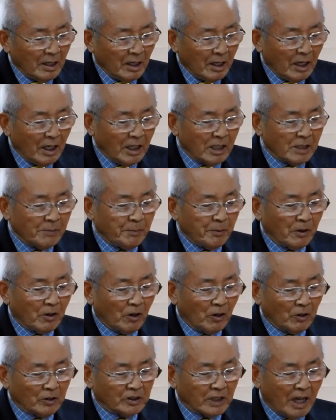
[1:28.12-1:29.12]
It is
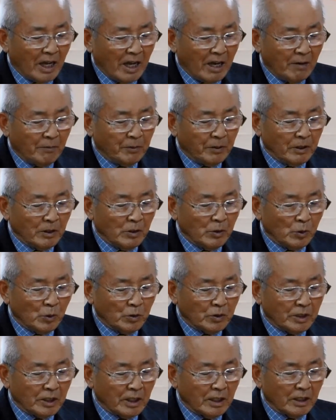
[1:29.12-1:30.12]
because I have been
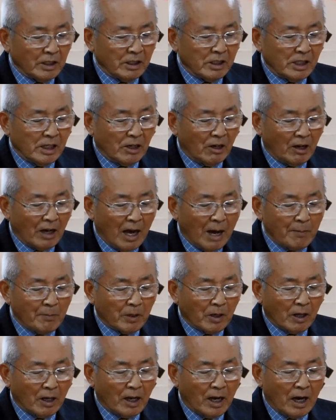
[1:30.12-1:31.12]
using the
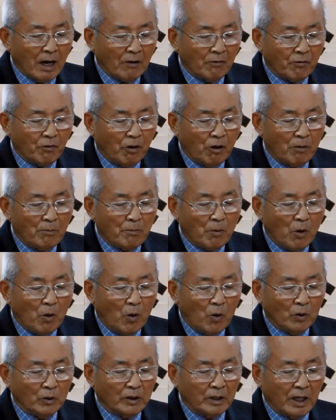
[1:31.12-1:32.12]
alarm clock for
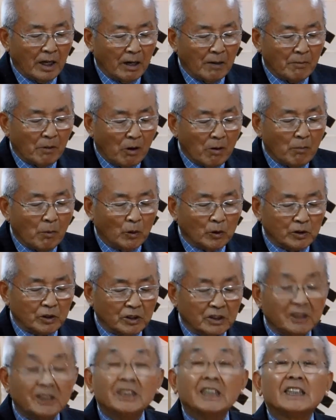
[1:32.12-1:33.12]
more than
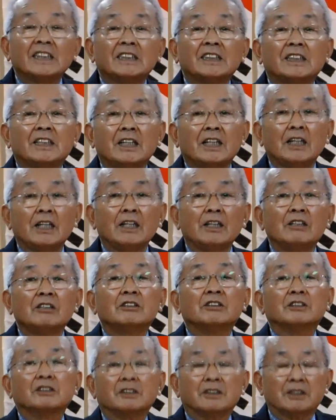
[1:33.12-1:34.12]
almost 60
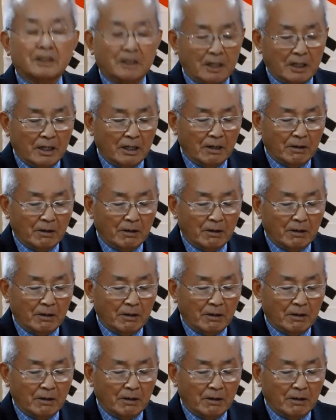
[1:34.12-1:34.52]
years.